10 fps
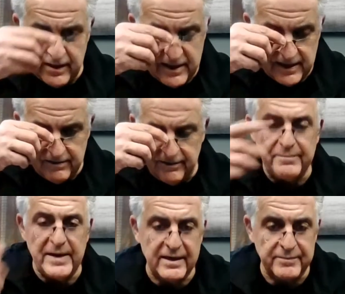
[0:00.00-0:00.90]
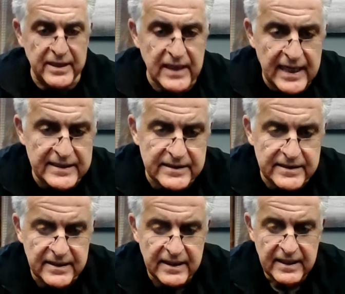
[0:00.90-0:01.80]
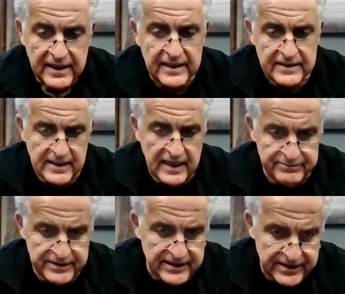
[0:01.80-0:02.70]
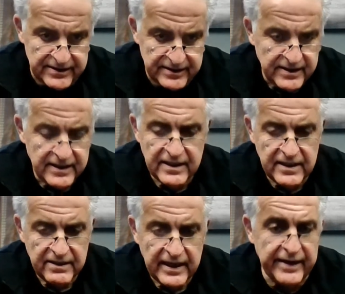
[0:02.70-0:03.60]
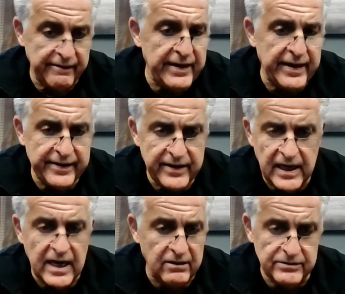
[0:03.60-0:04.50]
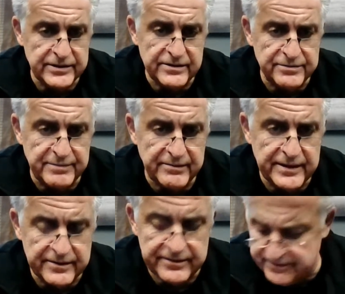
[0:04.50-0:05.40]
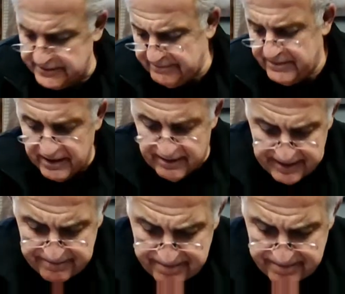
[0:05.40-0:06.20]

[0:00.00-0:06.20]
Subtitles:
and they go in the back of my glasses because I'm such a airhead. I always lose my readers. All right.